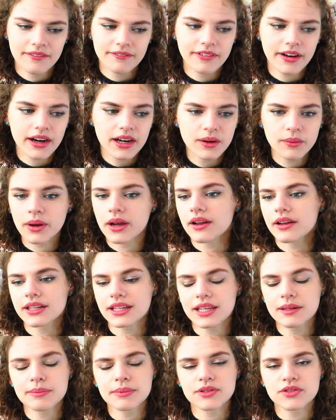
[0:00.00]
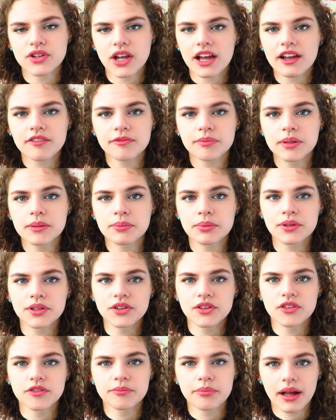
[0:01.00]
very aware and keeping track of people
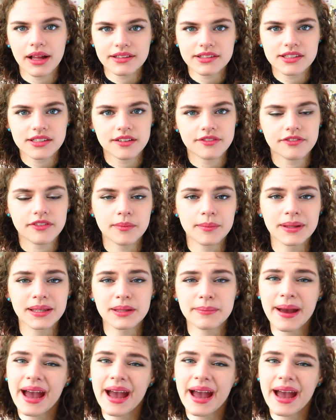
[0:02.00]
you have bought stuff from in the